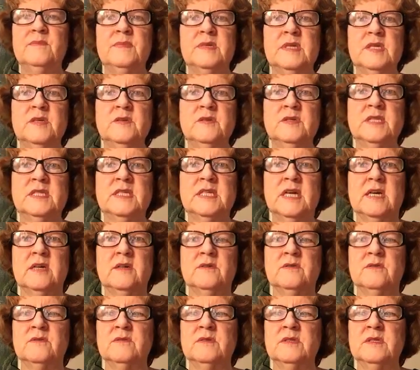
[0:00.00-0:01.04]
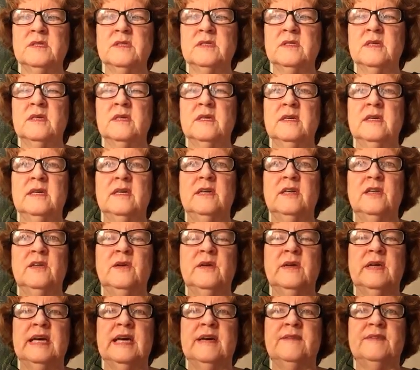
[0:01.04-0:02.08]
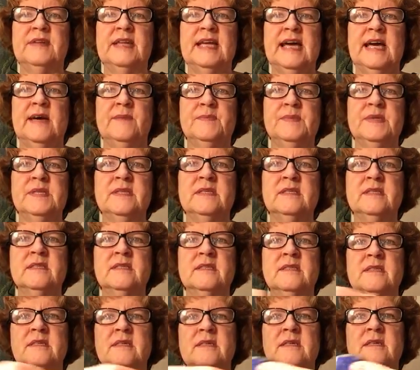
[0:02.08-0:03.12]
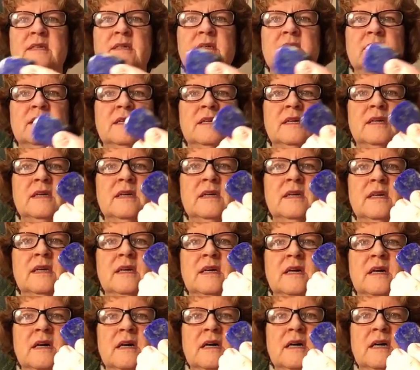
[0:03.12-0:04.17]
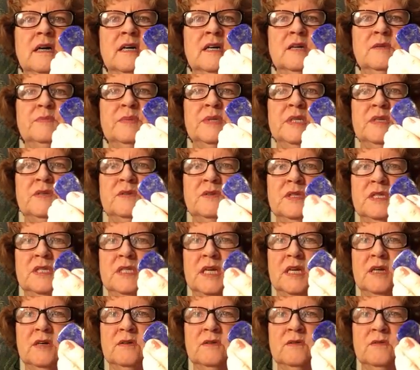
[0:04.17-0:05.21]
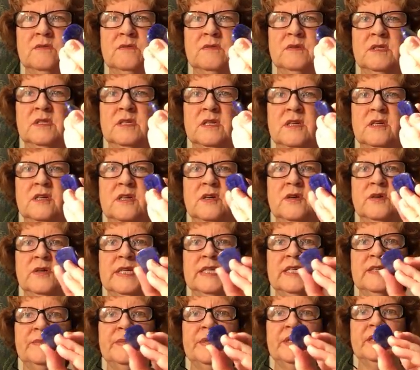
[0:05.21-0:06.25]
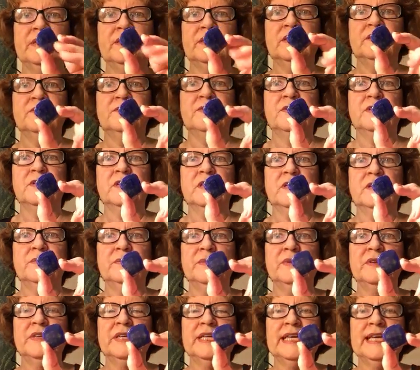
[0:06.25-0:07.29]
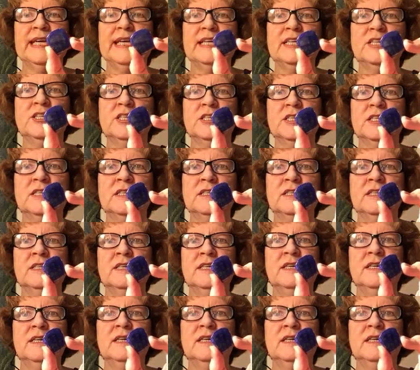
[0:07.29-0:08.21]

Blue stones, you have lapis. All blue stones are going to be good for communication,